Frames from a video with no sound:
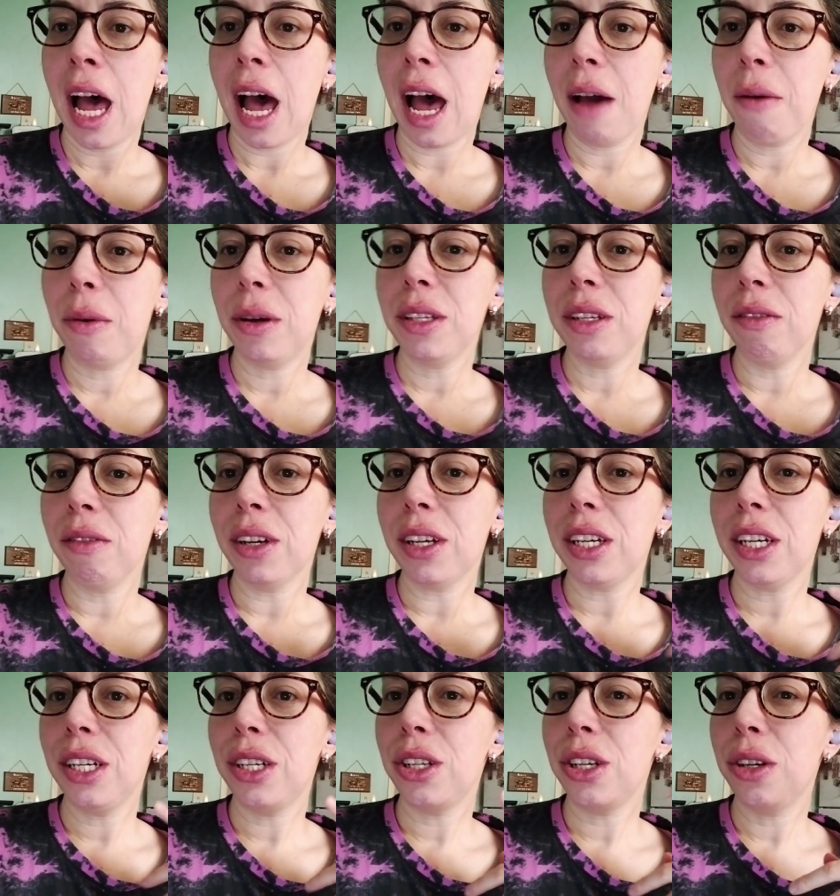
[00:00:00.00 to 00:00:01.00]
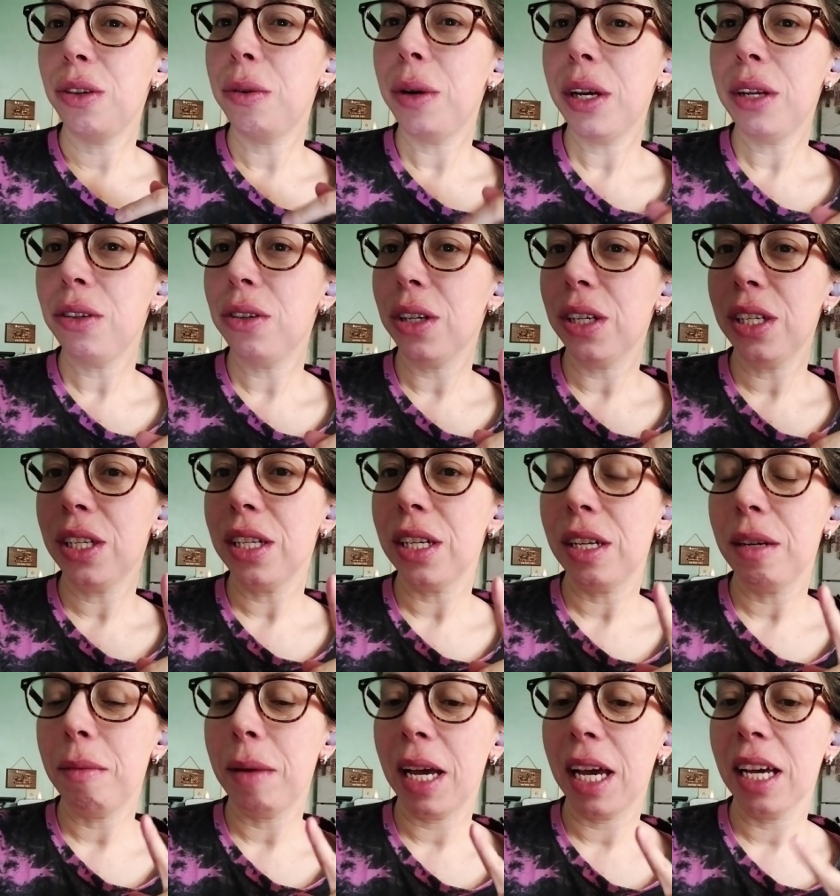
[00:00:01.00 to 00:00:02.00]
I wasn't really too
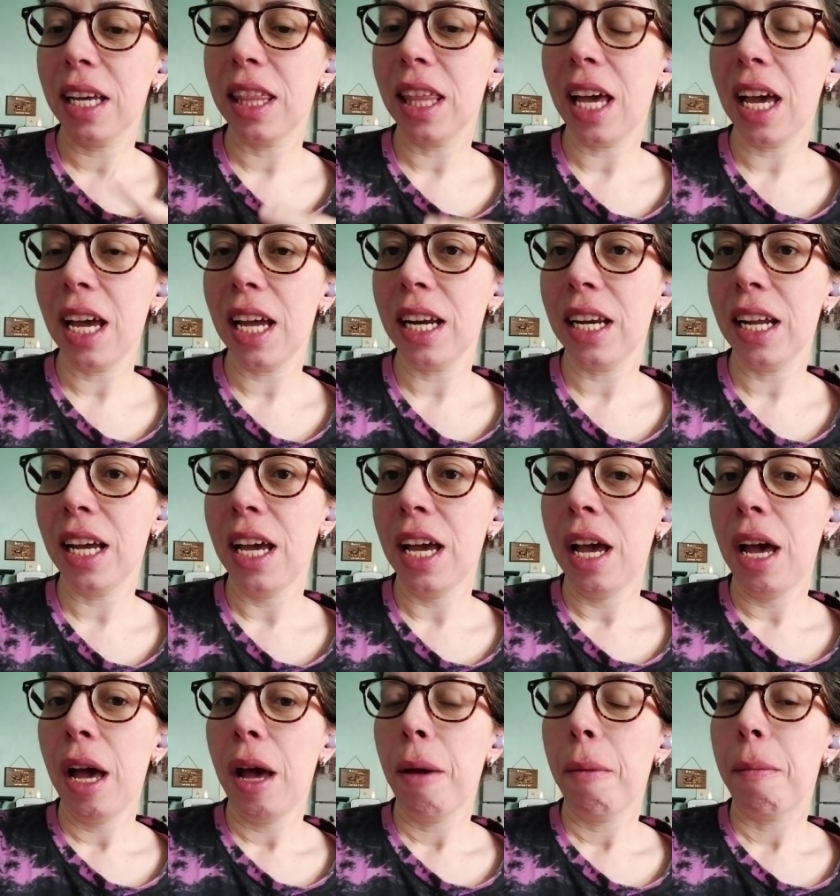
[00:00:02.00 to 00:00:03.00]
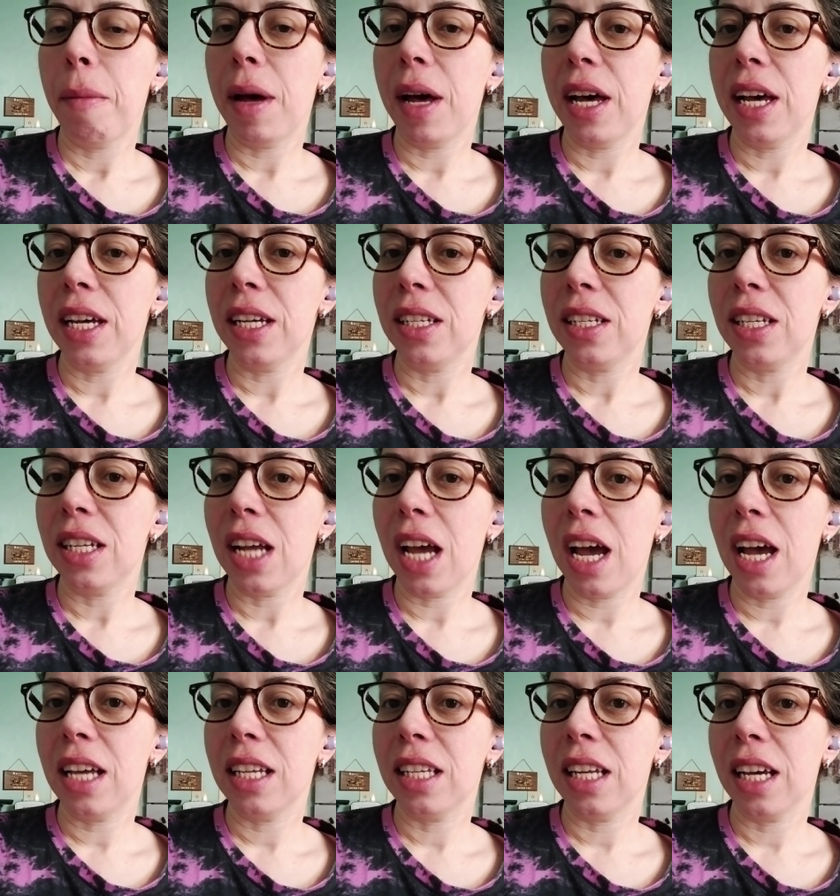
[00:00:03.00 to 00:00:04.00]
interested back then, but
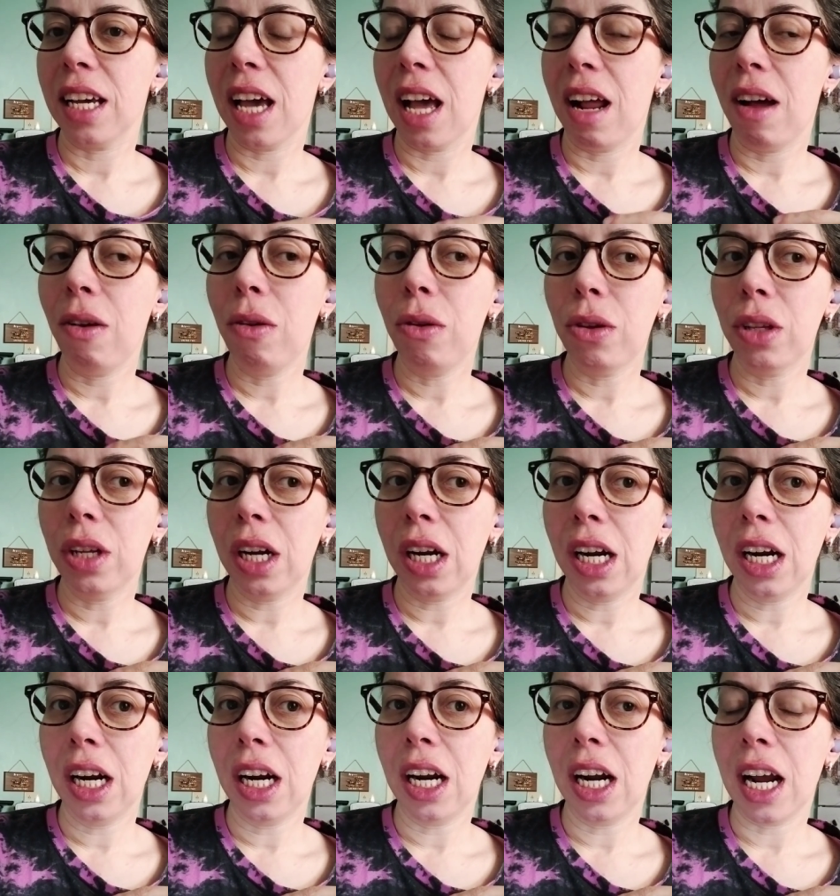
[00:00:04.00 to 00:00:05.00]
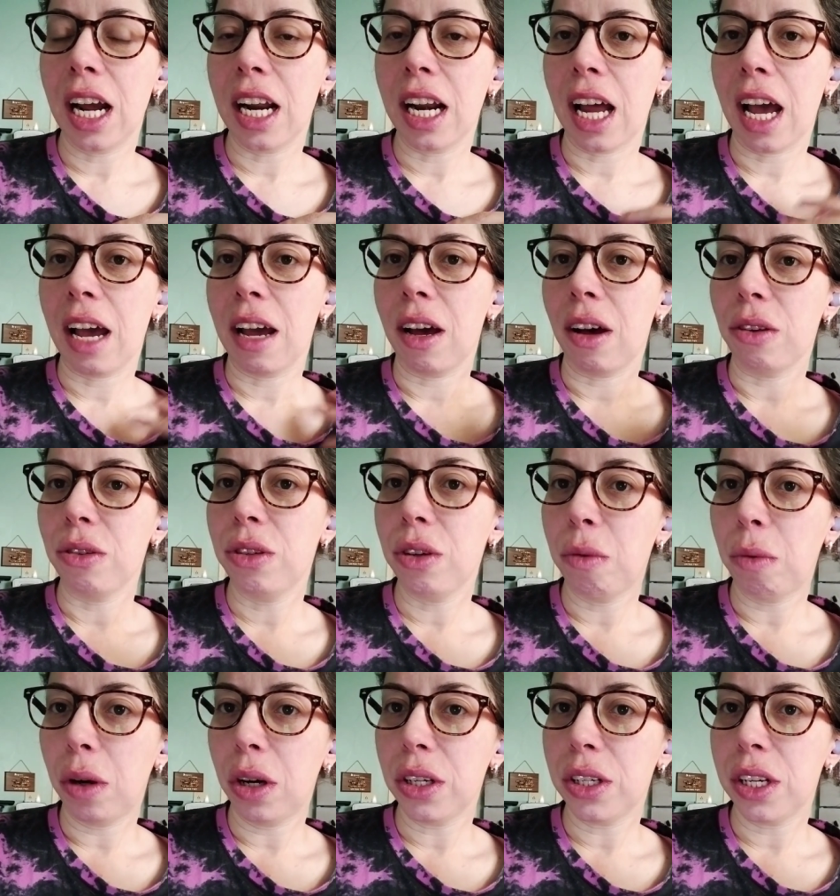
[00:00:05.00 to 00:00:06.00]
as I got older and I
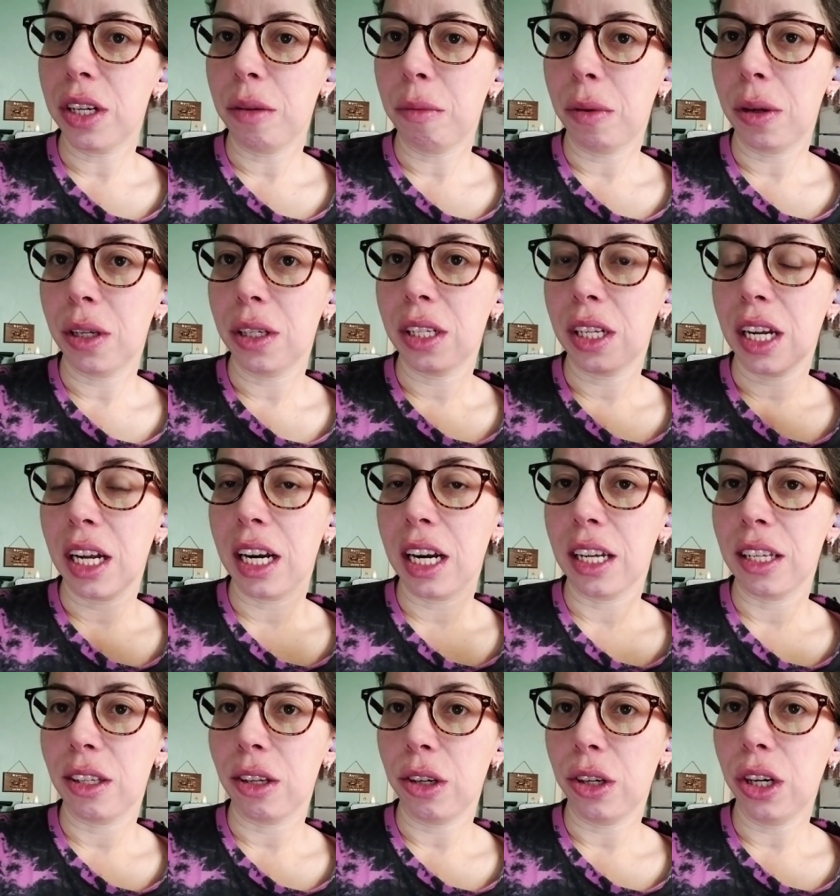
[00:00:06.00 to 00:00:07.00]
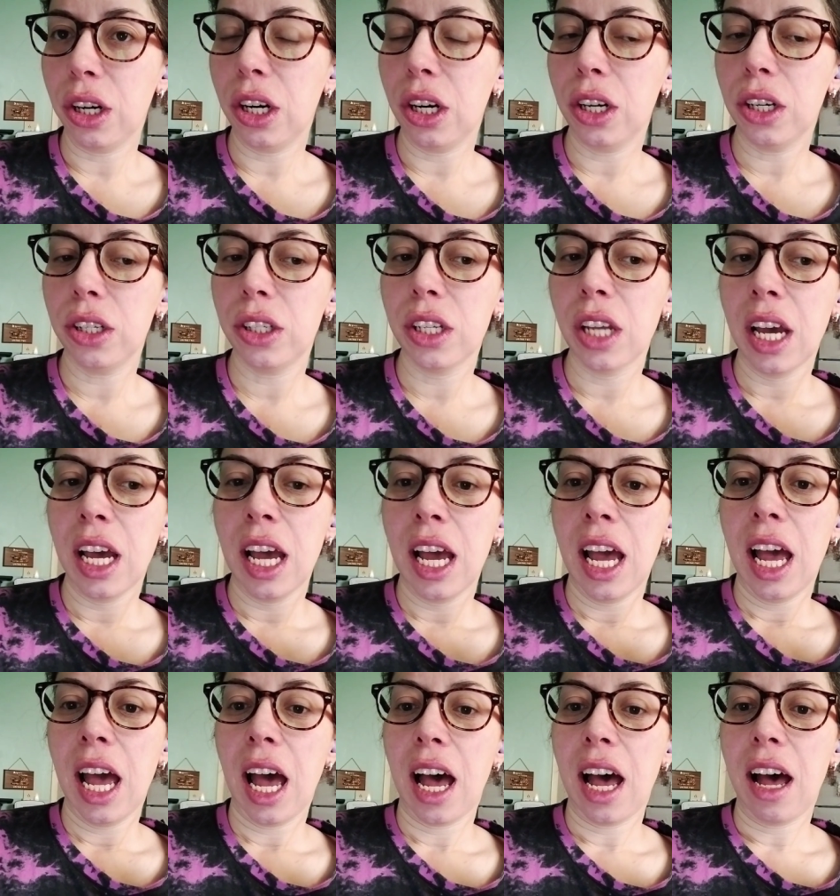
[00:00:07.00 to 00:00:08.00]
also worked in a prison as a nurse,
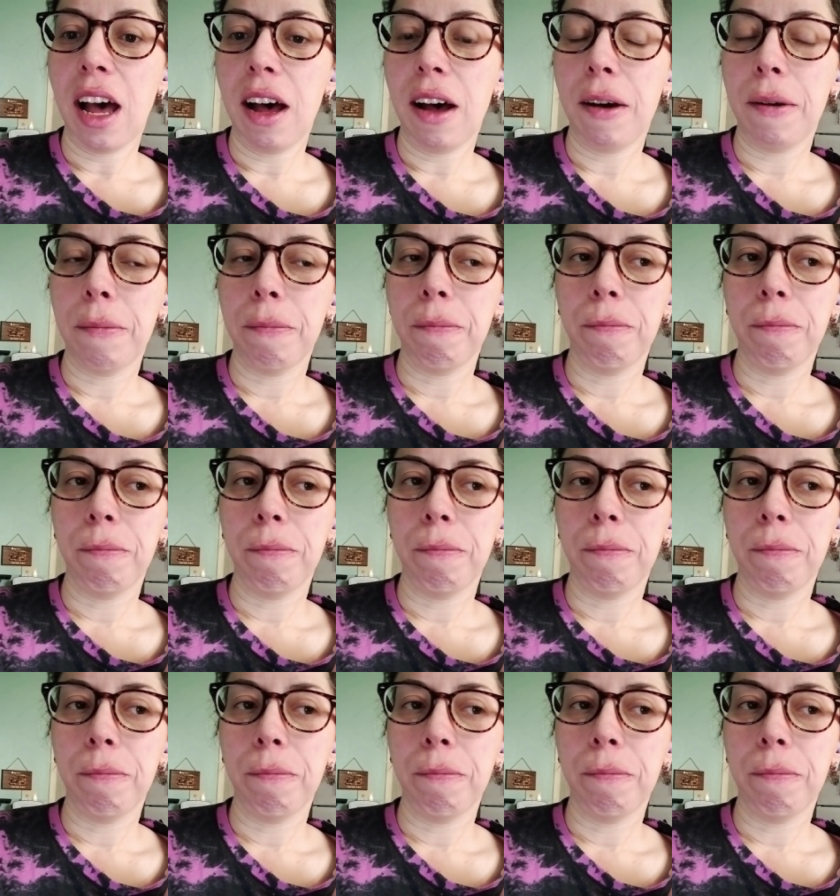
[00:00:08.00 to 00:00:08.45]
I